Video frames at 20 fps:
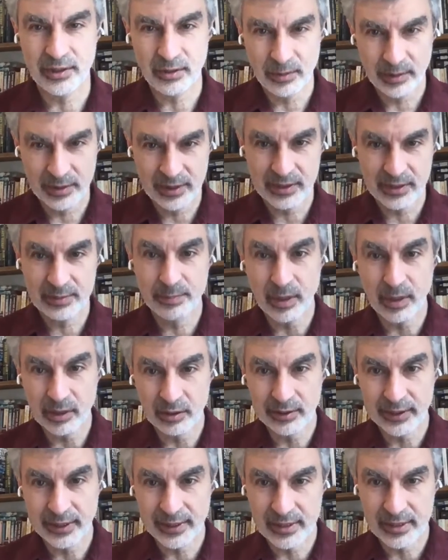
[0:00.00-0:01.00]
You know, this
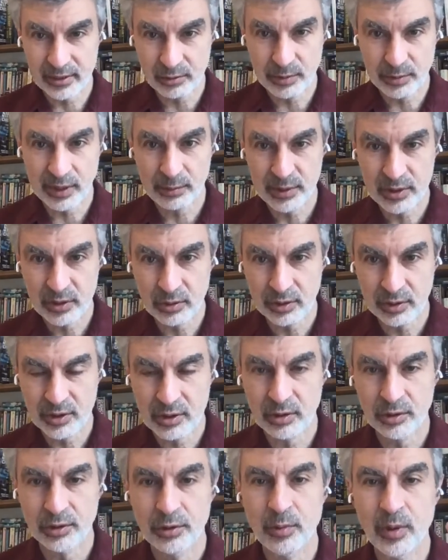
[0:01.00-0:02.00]
bottleneck, it's a rare
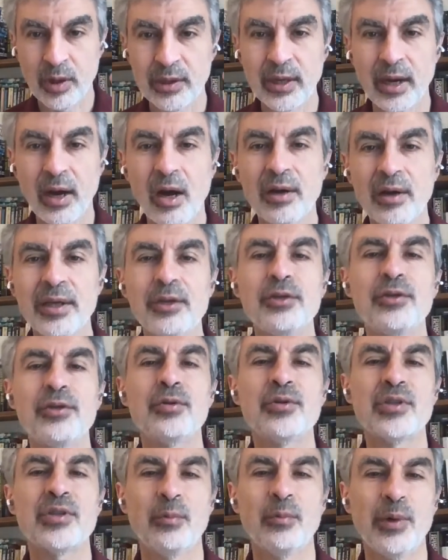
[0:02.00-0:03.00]
resource. So you want only to
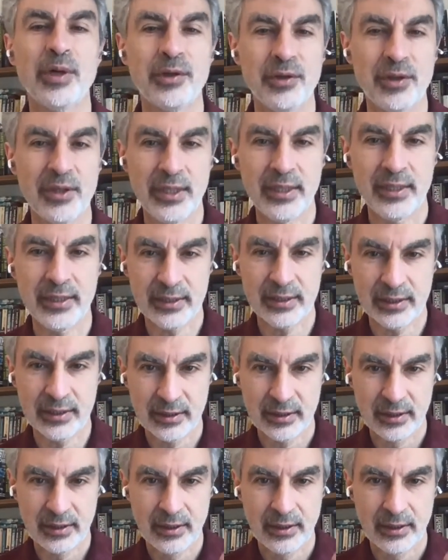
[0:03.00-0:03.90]
use it where you need it.